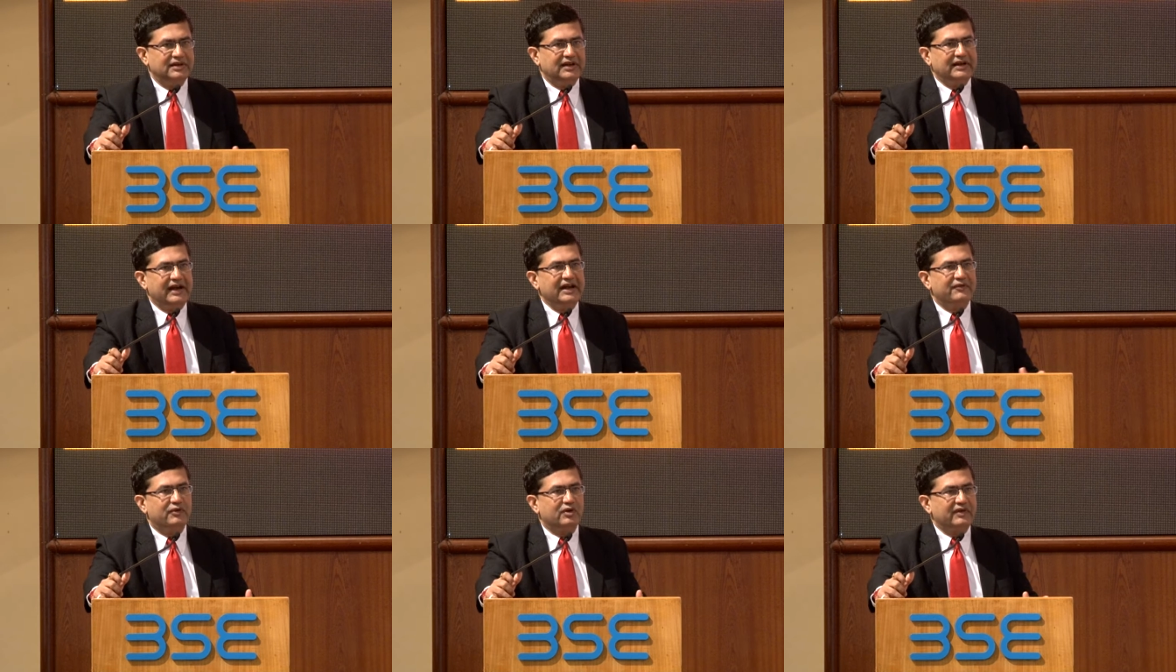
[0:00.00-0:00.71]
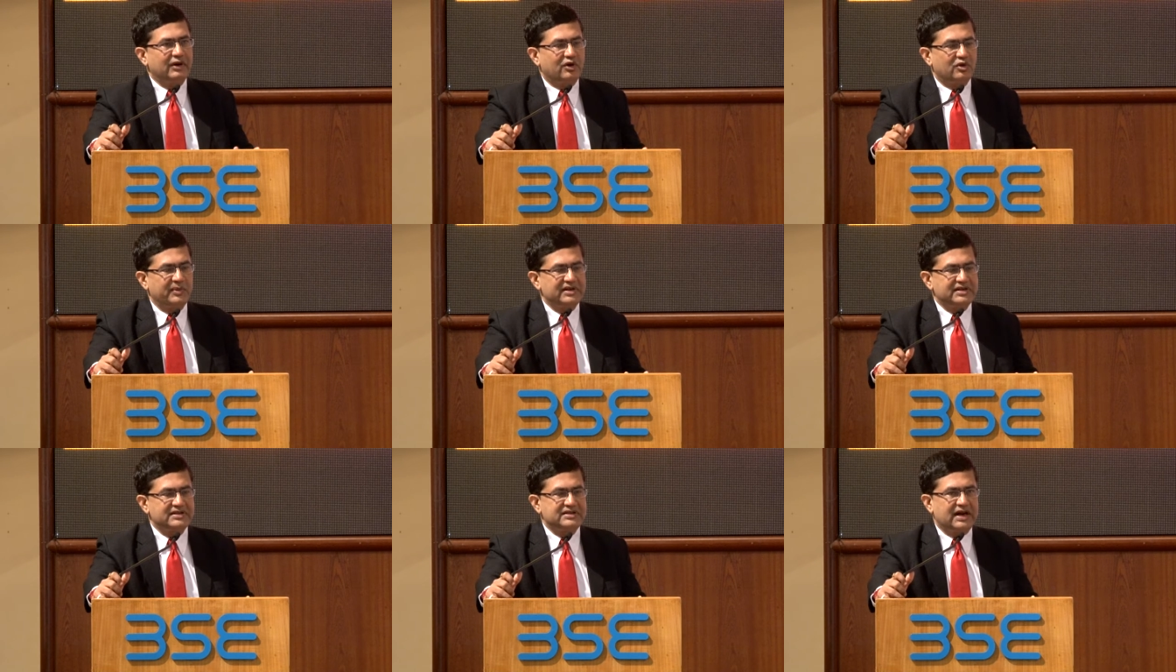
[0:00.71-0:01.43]
In 94, when
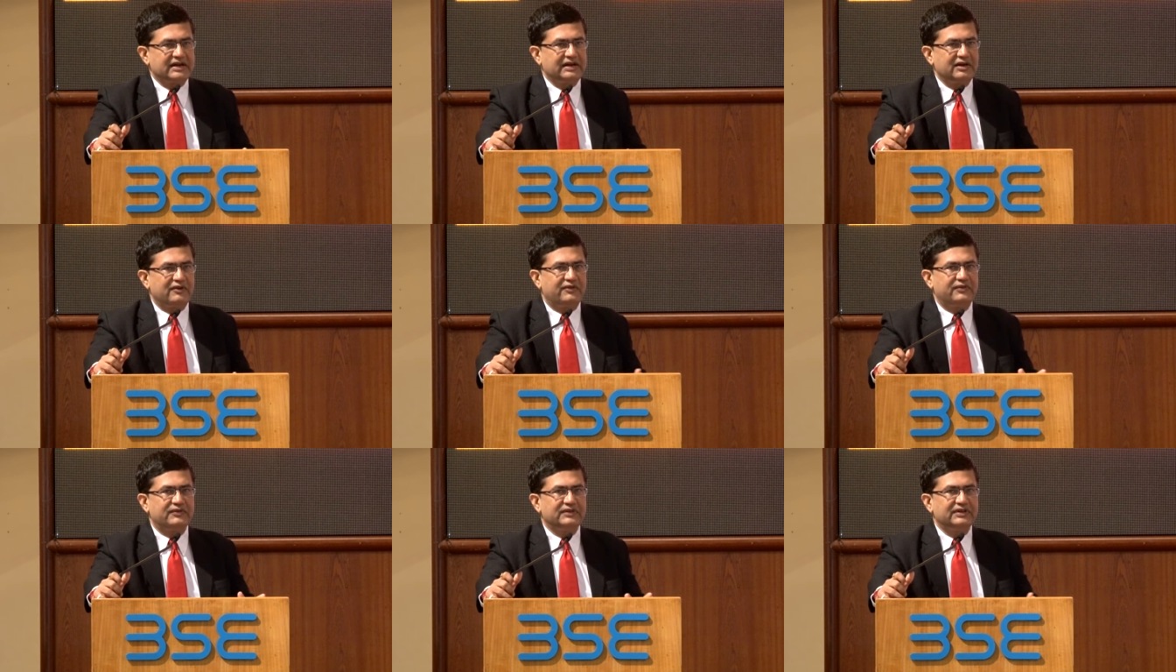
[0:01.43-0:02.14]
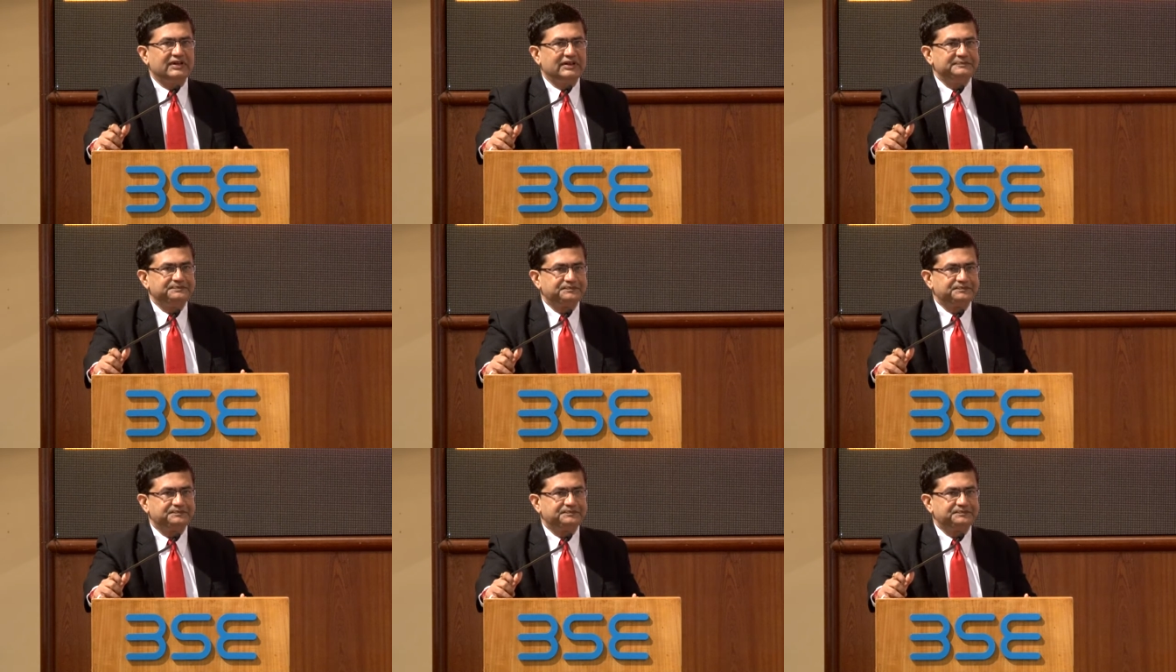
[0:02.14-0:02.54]
automation started of uh,